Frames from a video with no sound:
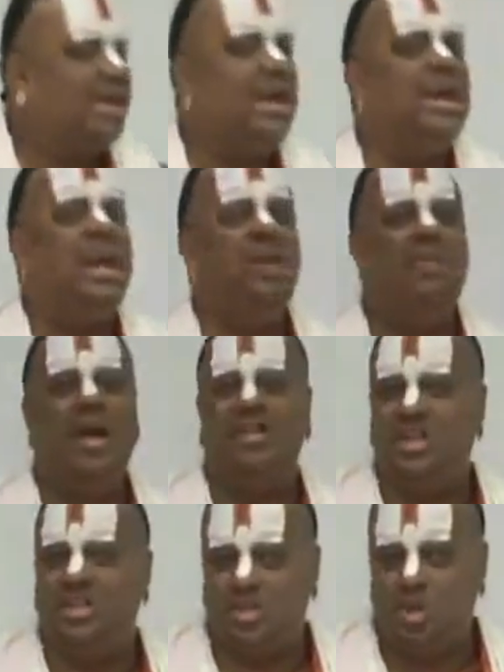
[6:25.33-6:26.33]
Making
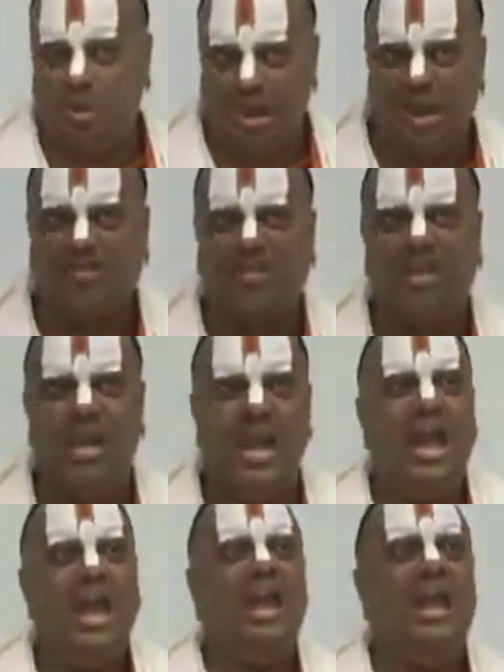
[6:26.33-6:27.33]
image is known
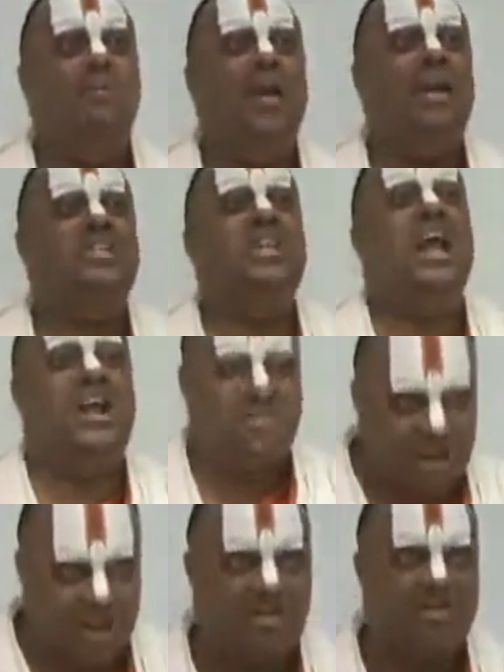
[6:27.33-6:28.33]
as
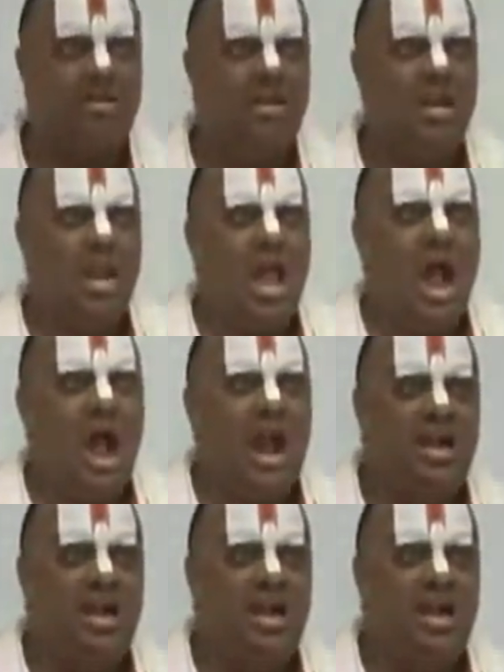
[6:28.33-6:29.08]
imagination